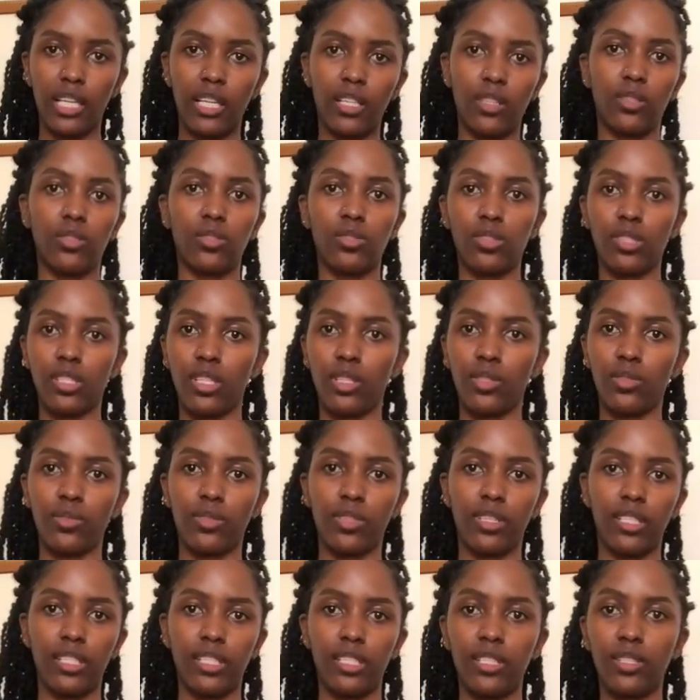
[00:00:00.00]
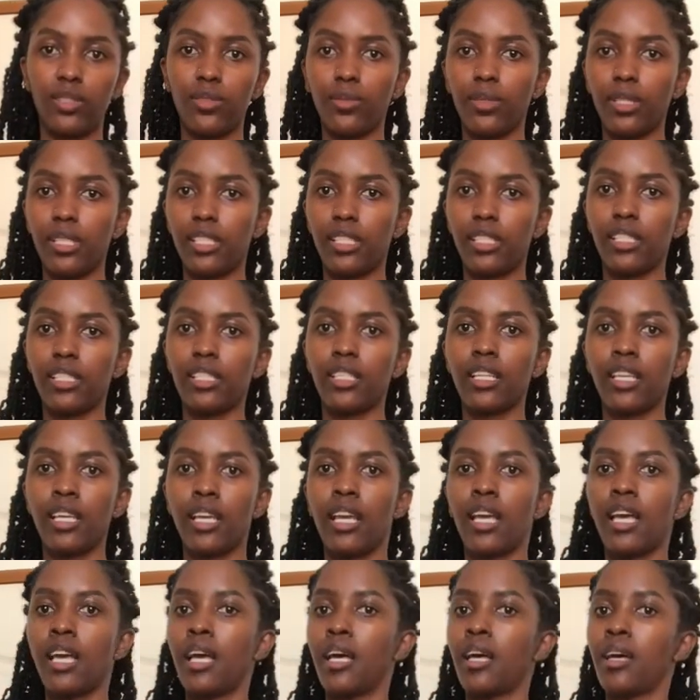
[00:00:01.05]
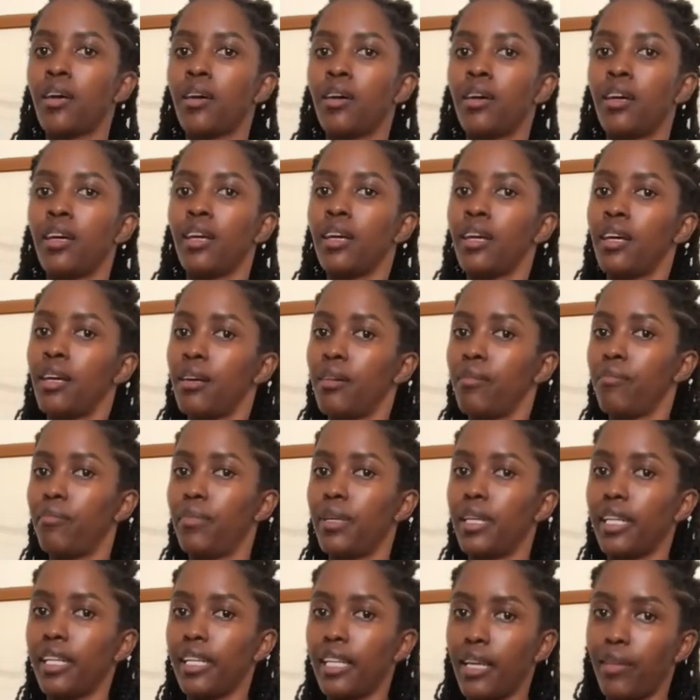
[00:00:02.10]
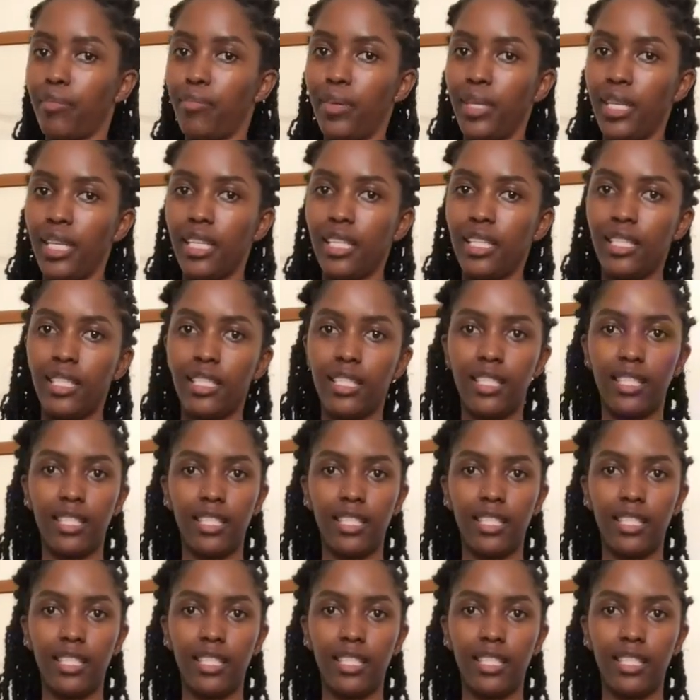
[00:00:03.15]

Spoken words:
I thought you guys would at least watch it, but it appears